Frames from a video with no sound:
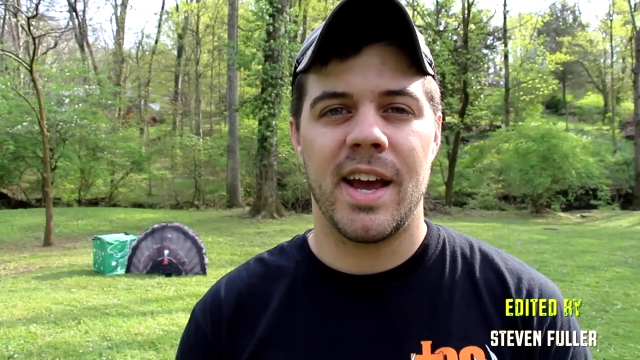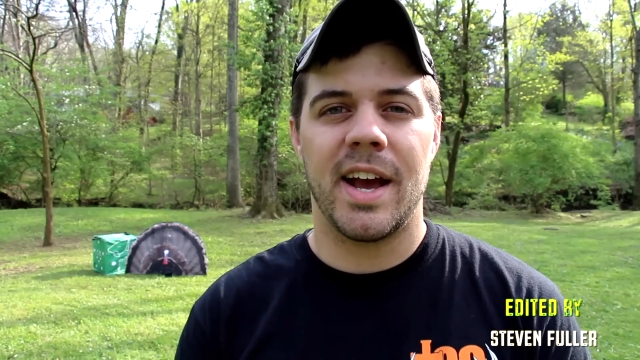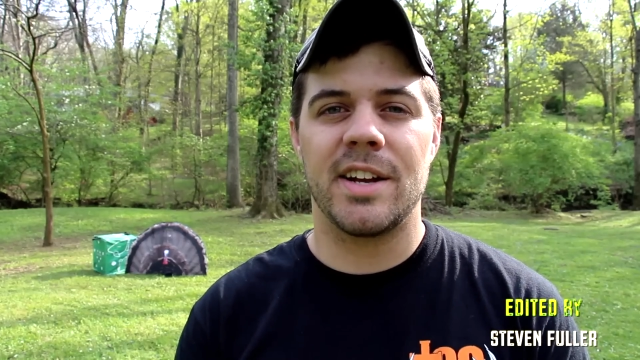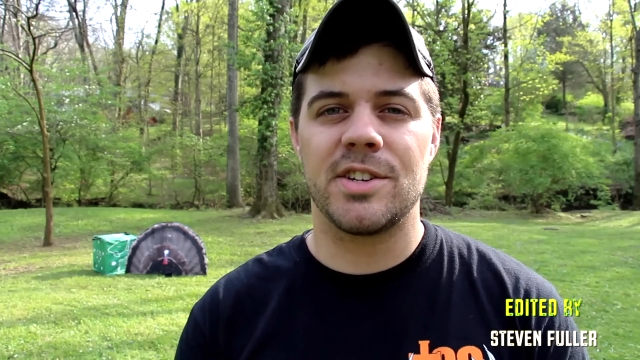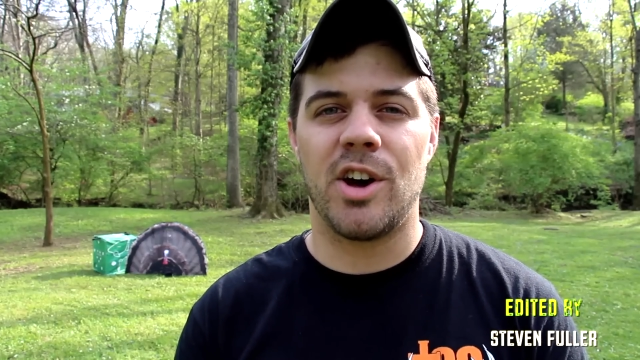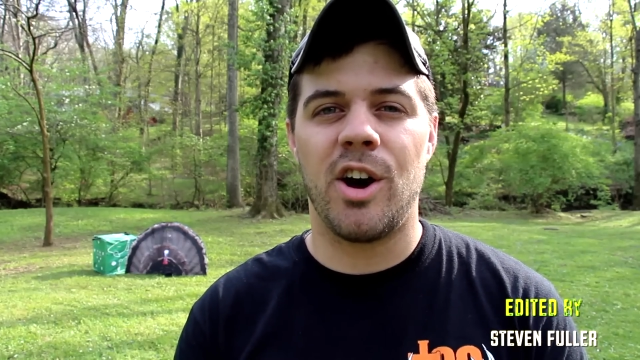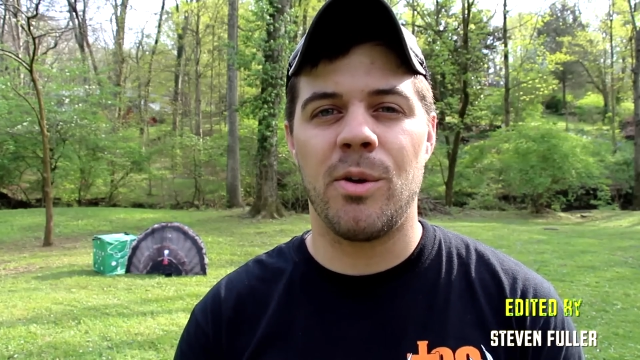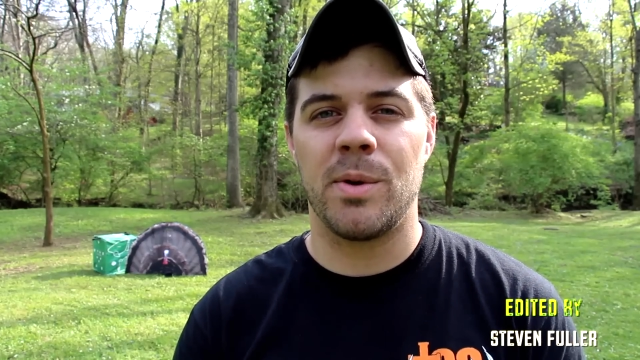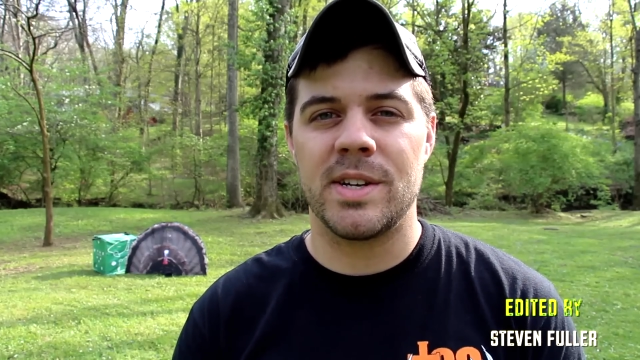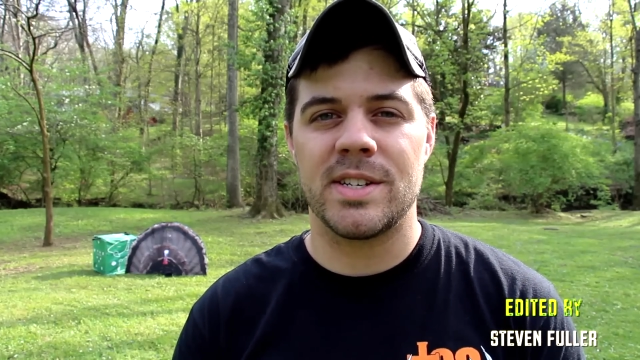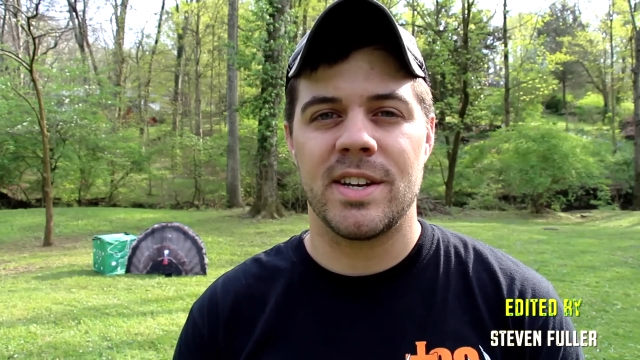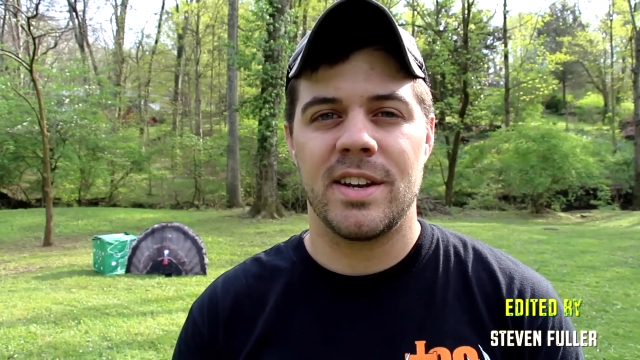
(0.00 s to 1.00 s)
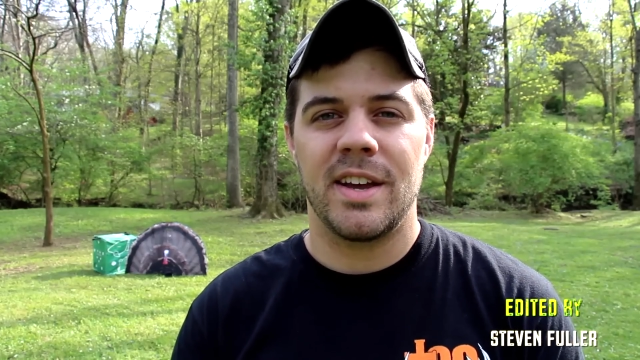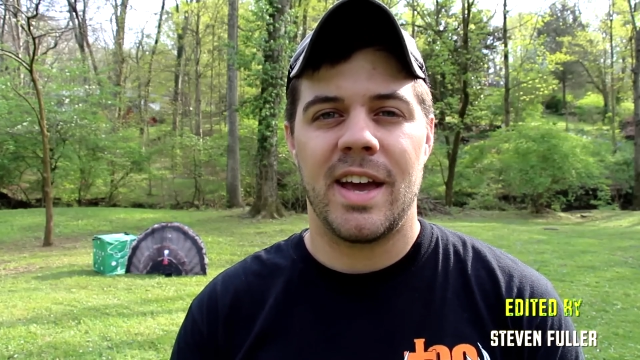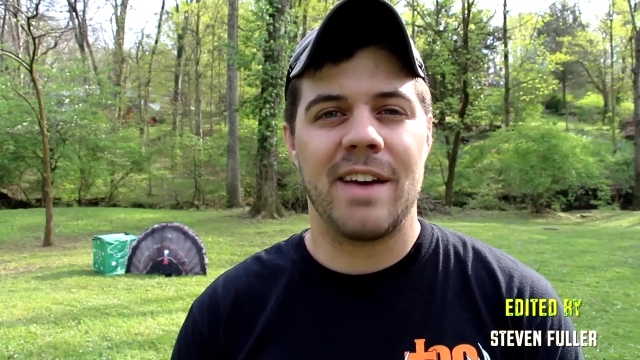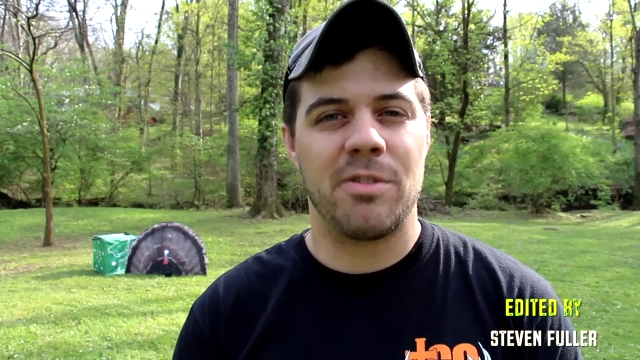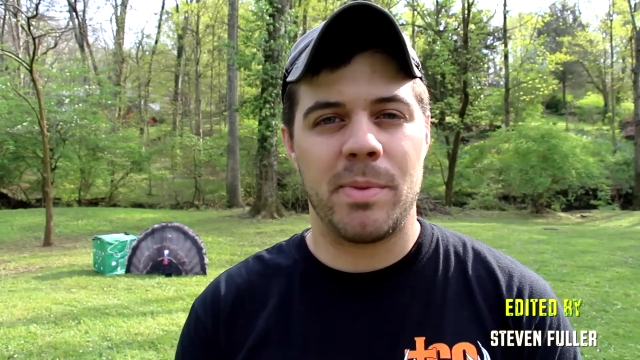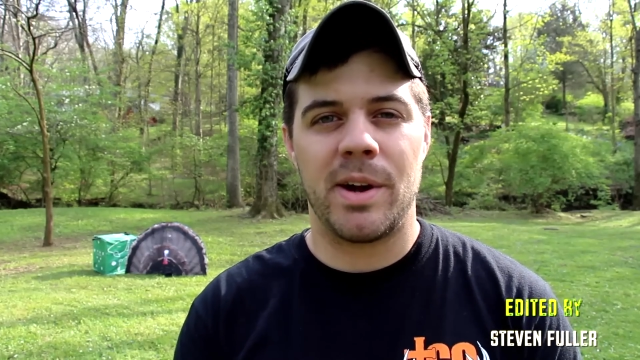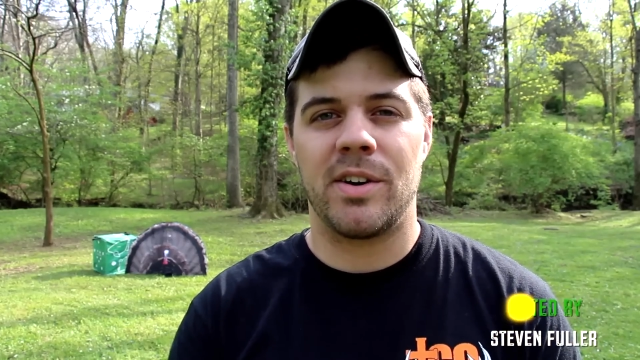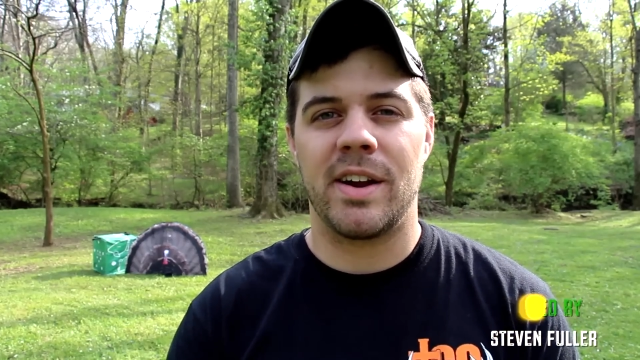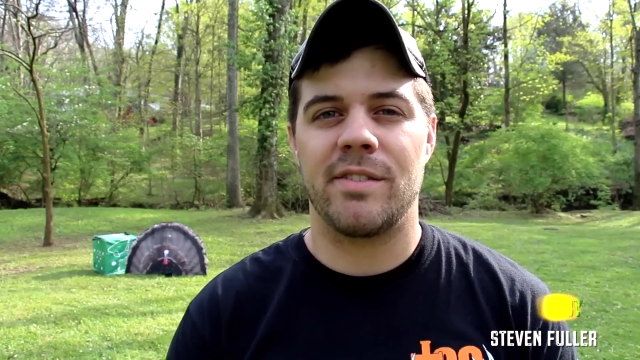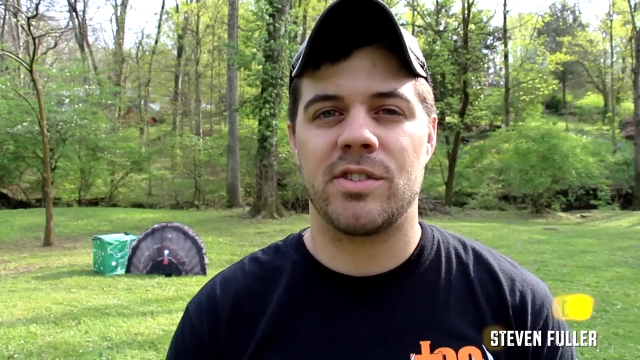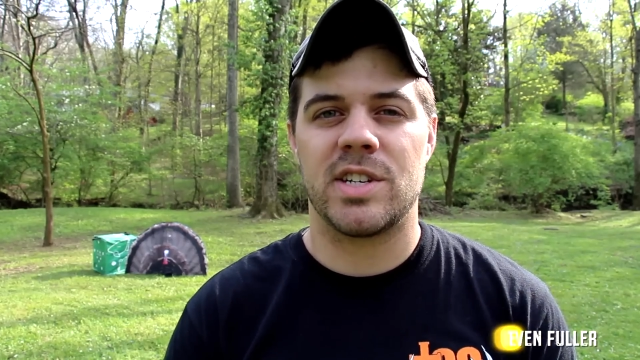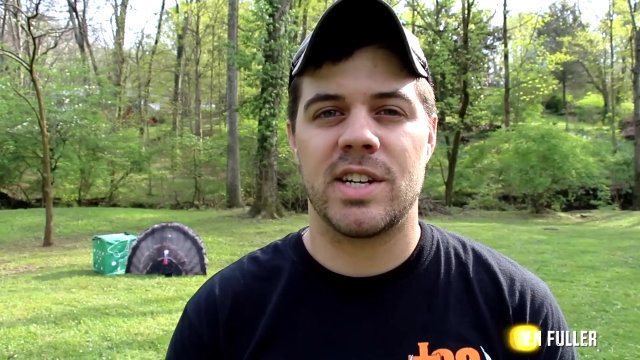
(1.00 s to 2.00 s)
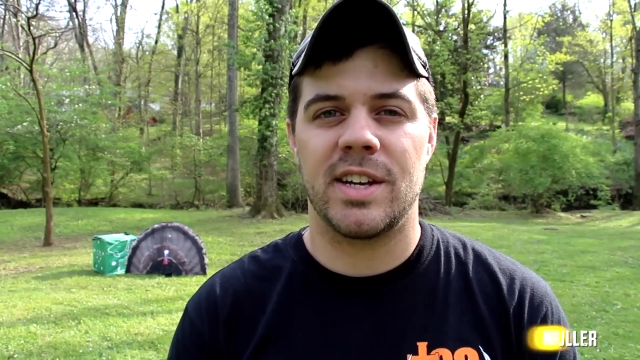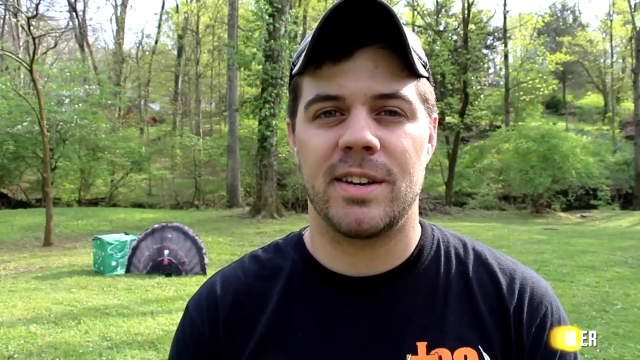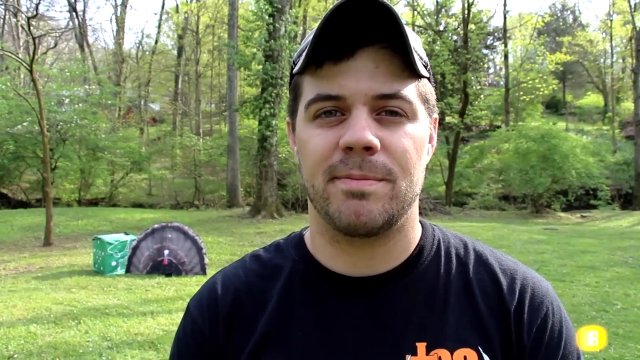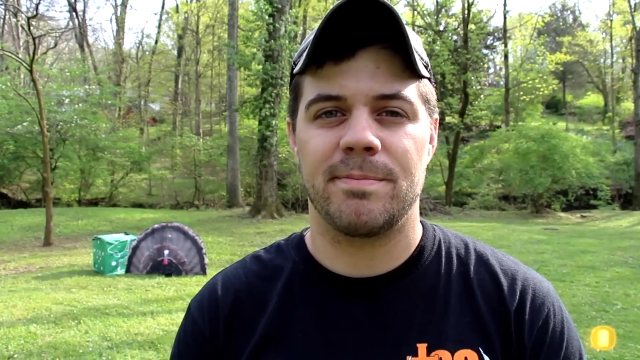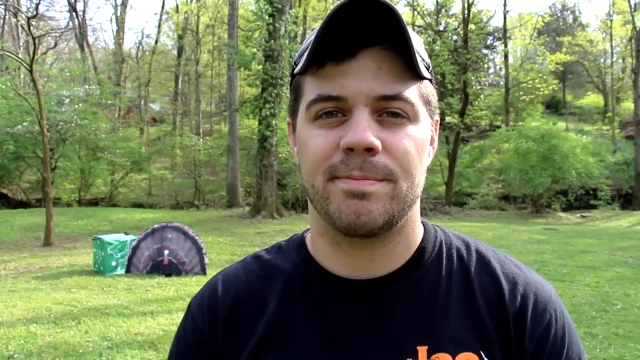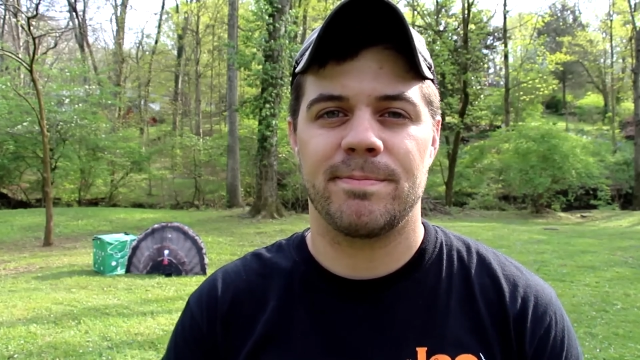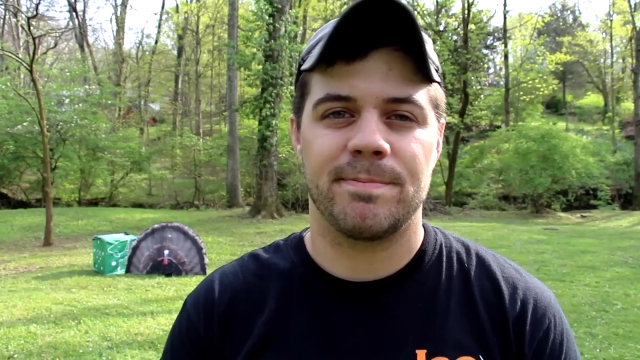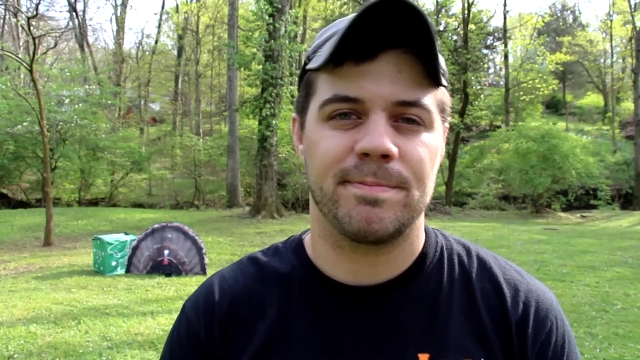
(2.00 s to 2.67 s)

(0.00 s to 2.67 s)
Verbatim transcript: and as always, have a better than average day.